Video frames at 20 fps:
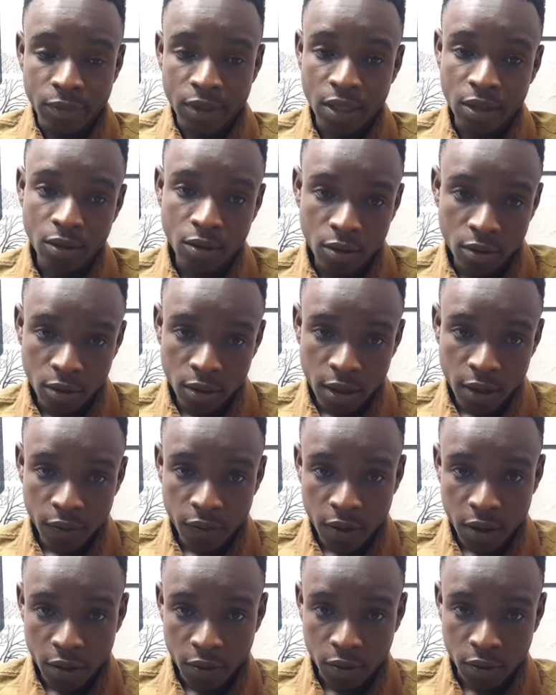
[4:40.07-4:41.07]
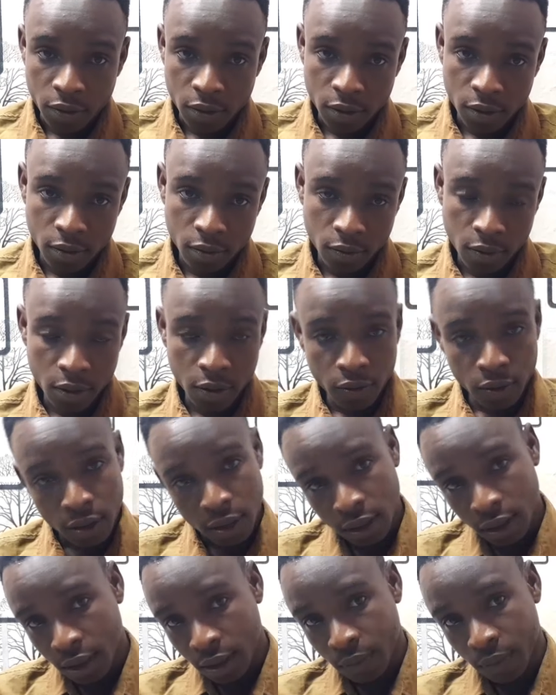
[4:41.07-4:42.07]
the coronavirus. What do you
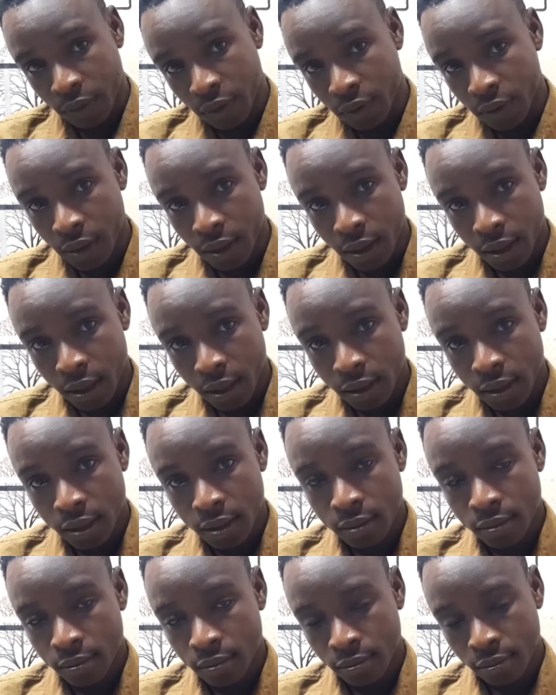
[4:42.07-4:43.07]
think about that?